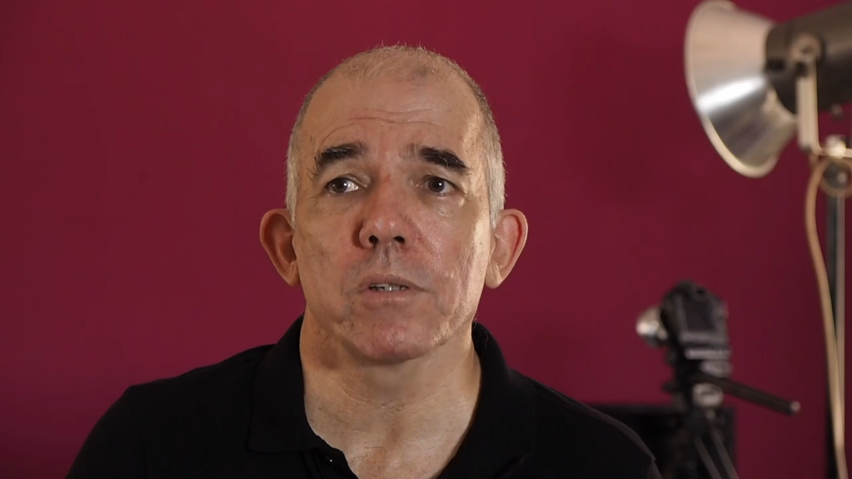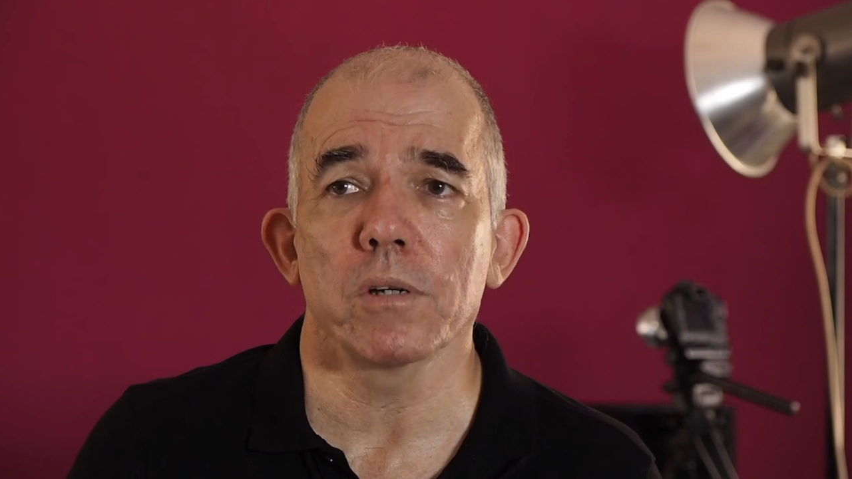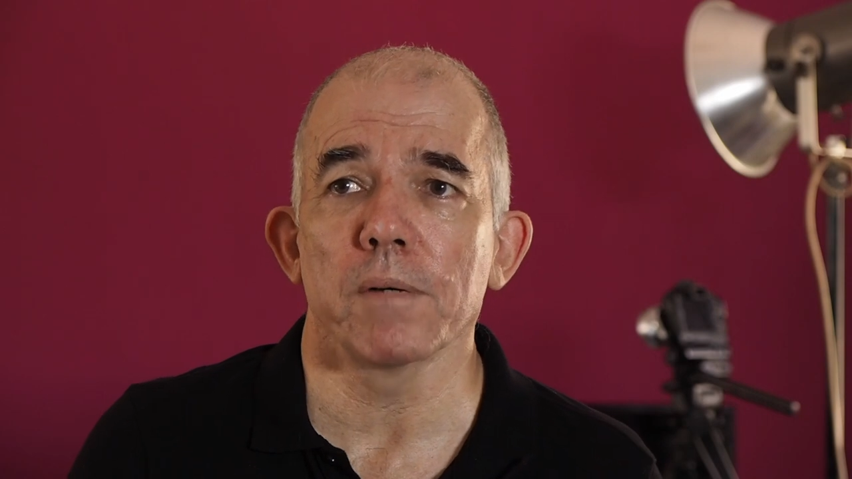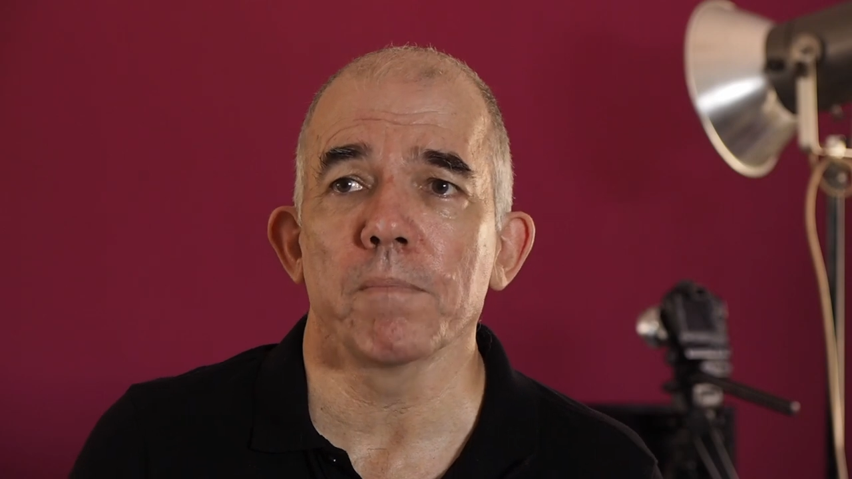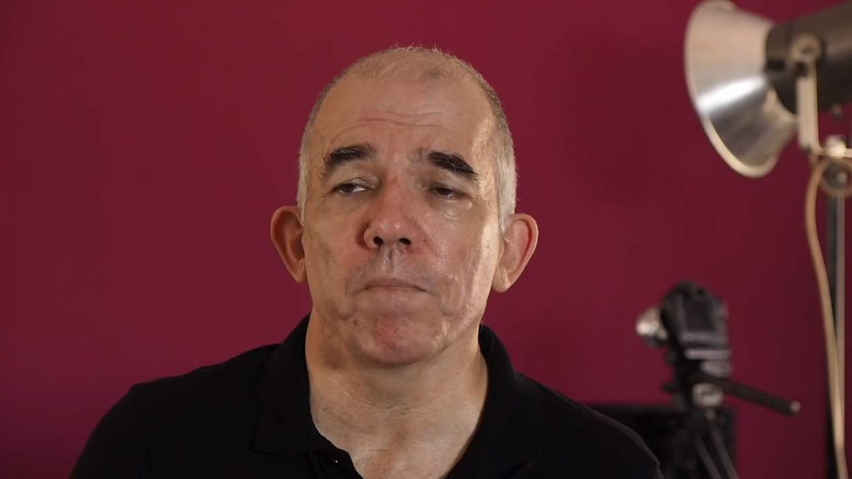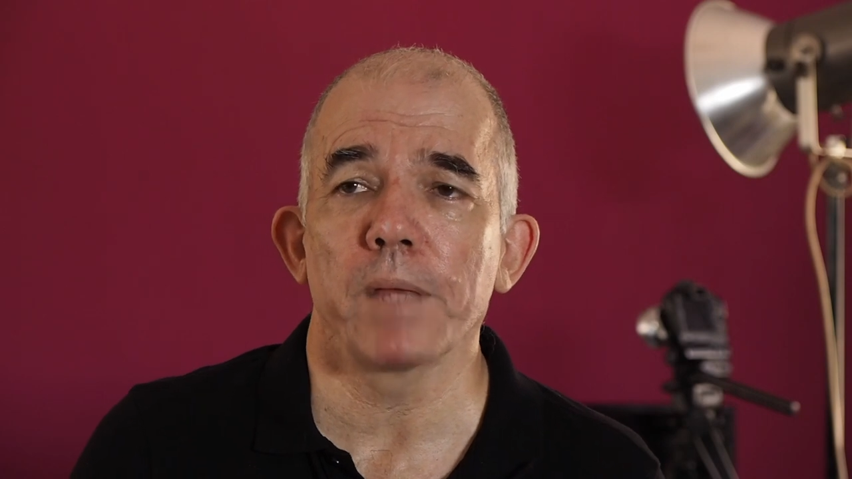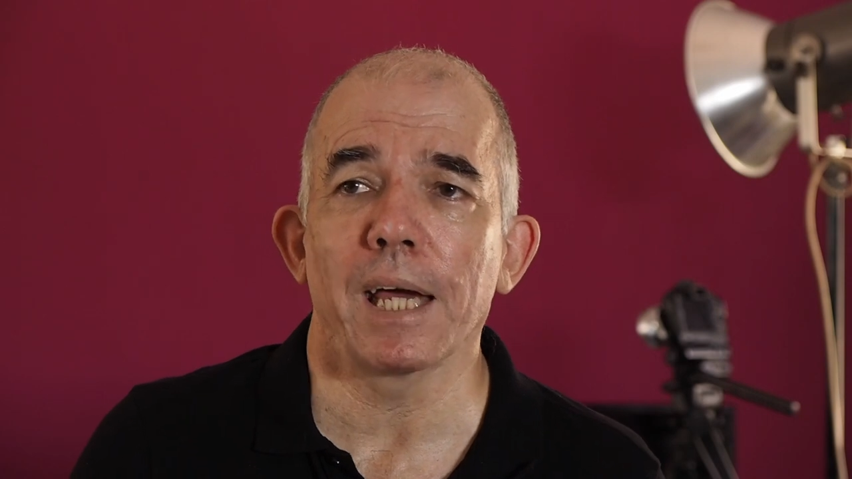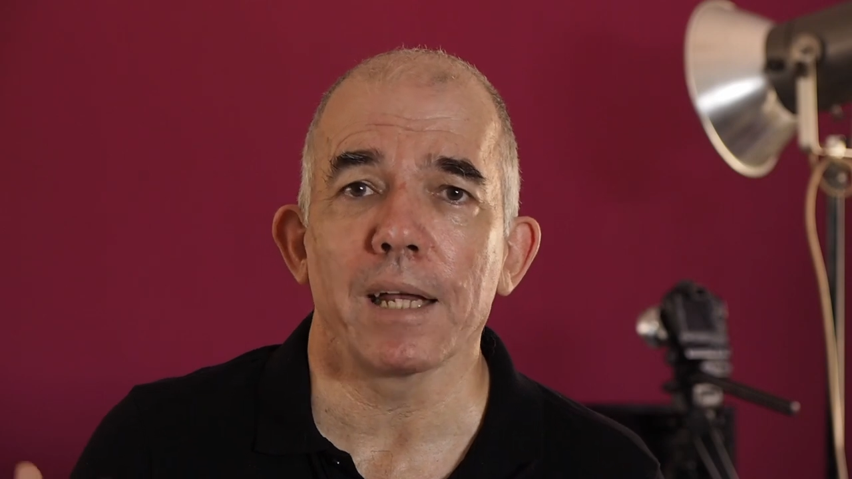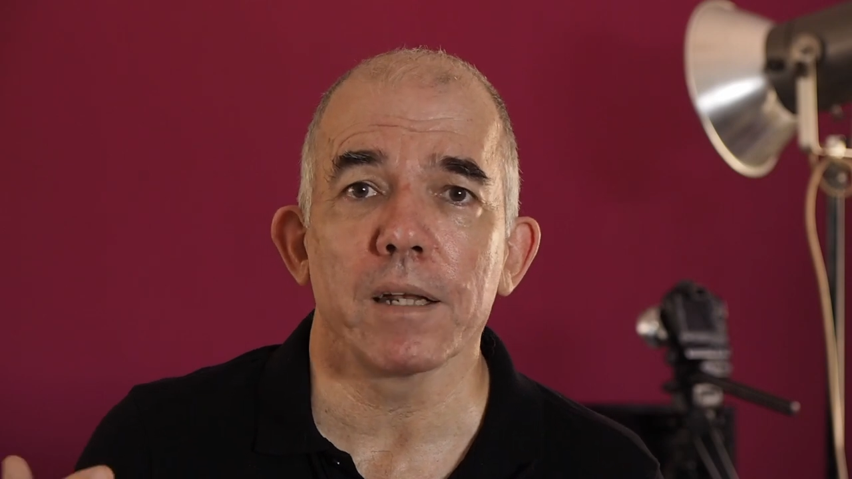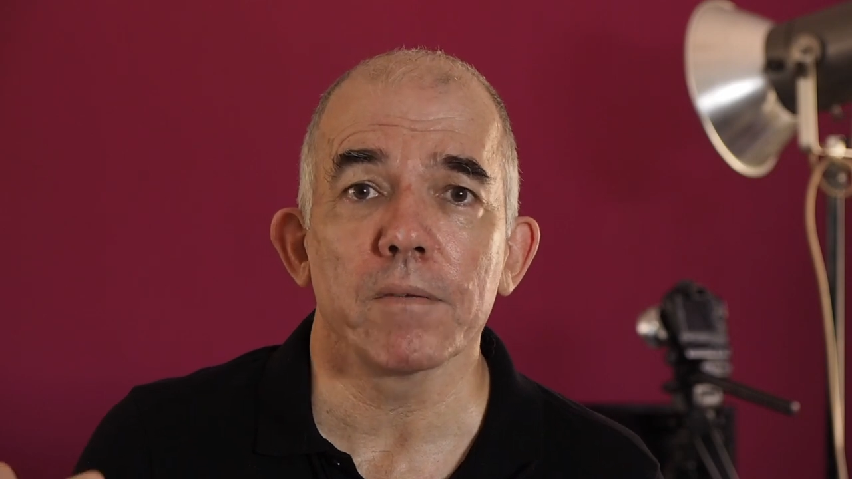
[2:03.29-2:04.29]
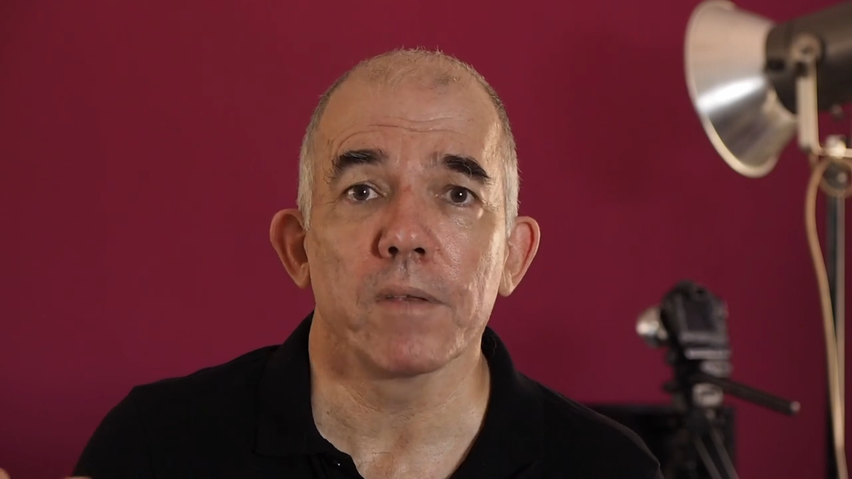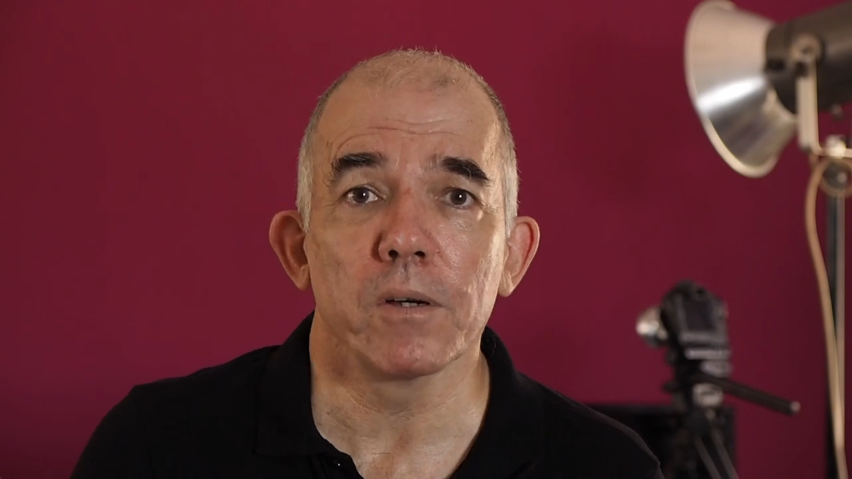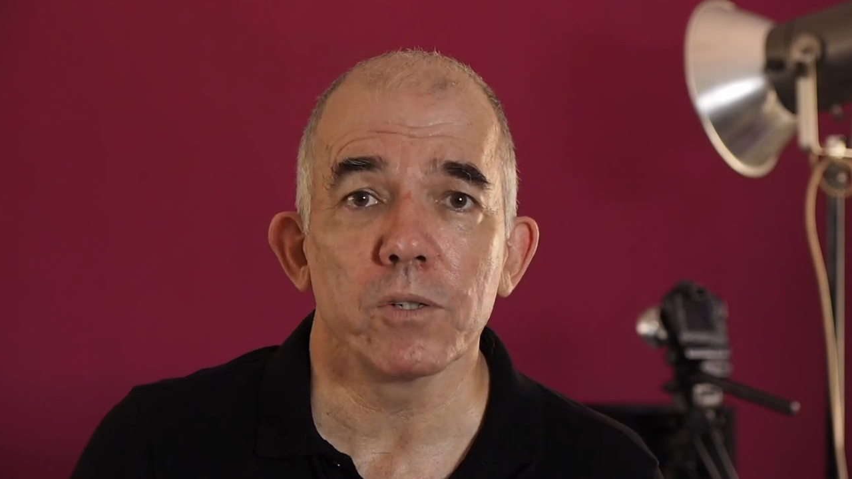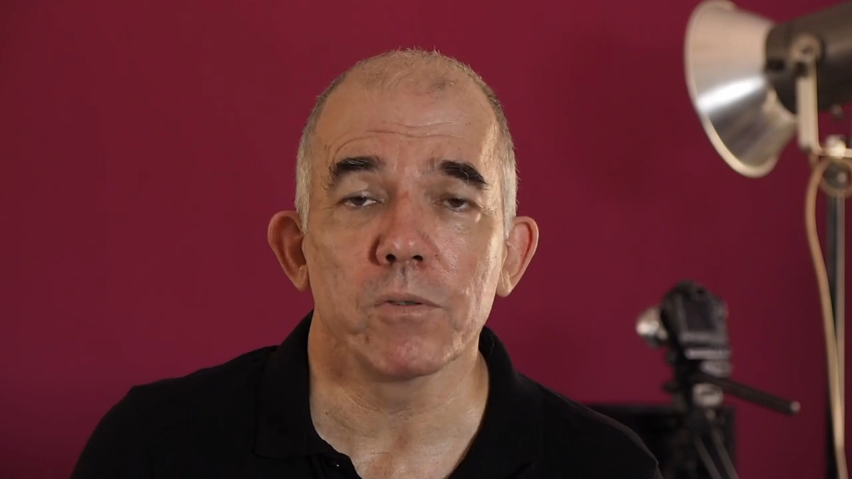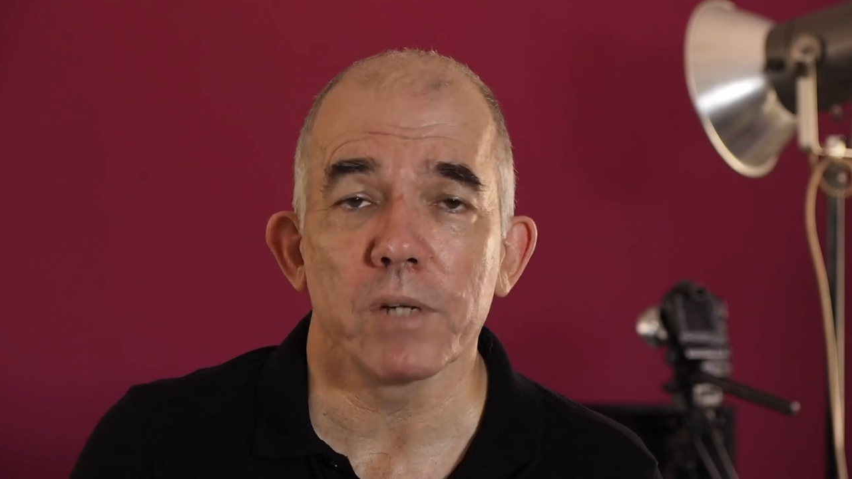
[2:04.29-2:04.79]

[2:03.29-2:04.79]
um, and those who